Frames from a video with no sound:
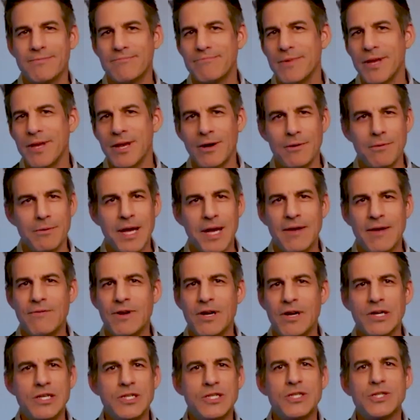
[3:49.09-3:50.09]
a
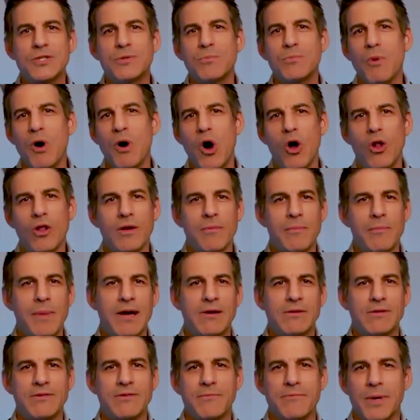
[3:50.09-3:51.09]
very small
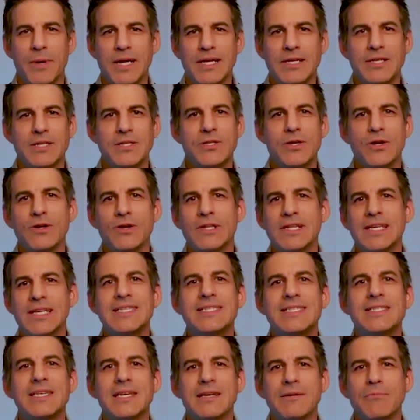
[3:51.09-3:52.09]
amount of money, certainly
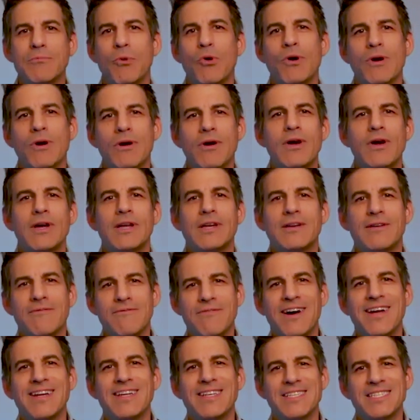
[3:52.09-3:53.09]
more
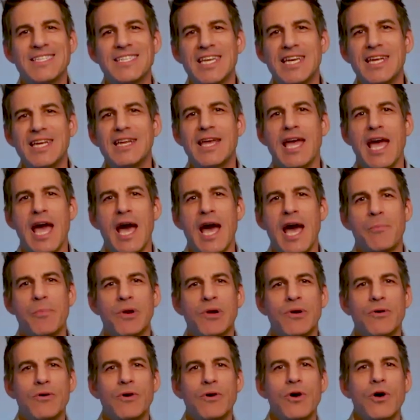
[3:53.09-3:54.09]
defined as seed
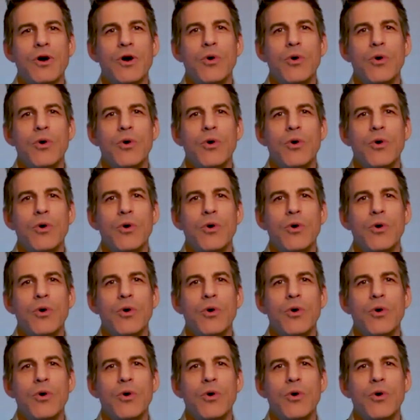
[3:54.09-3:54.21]
capital,